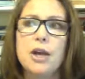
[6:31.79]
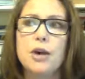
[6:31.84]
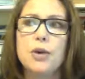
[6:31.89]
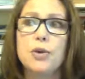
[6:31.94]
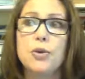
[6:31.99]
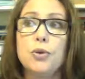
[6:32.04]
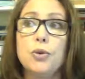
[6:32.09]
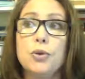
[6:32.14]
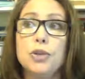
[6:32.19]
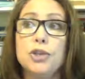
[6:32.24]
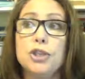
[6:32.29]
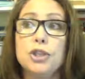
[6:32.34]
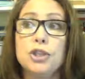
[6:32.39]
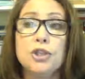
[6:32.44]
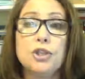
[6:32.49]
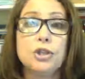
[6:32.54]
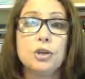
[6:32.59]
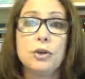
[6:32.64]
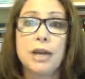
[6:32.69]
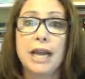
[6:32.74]
who
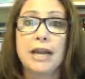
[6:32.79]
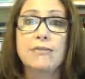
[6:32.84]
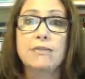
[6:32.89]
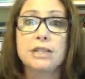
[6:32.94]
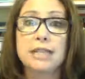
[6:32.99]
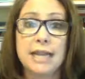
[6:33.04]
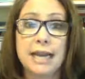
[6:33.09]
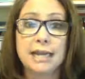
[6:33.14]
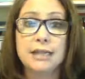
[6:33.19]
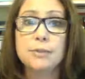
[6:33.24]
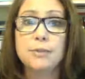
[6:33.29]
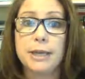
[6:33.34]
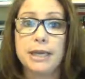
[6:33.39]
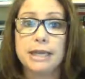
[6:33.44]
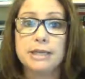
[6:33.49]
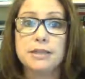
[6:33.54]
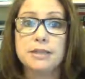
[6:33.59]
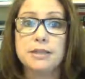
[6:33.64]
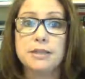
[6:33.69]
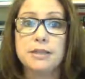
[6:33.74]
just don't have the tax
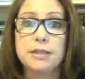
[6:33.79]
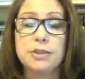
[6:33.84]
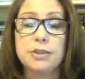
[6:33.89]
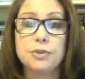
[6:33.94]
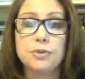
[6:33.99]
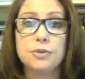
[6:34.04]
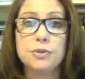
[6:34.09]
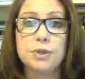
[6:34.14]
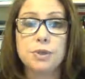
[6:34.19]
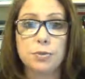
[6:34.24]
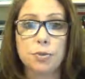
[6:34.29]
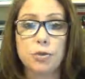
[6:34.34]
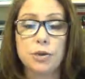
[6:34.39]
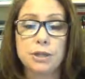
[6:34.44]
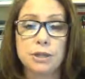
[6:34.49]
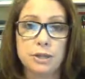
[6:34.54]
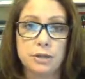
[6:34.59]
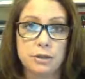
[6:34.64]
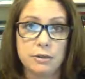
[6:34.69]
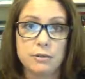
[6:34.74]
base to
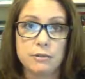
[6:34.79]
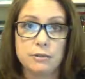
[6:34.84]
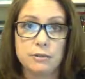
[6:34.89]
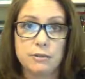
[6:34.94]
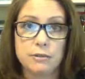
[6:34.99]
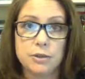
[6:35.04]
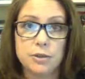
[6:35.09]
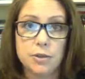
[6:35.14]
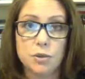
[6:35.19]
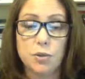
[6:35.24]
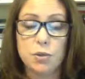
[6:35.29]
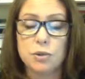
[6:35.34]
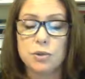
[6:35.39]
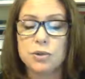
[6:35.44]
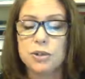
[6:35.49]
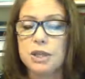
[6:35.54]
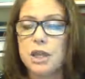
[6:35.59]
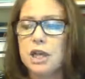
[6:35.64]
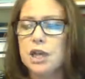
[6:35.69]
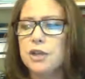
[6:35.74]
support their
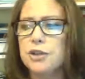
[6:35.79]
schools.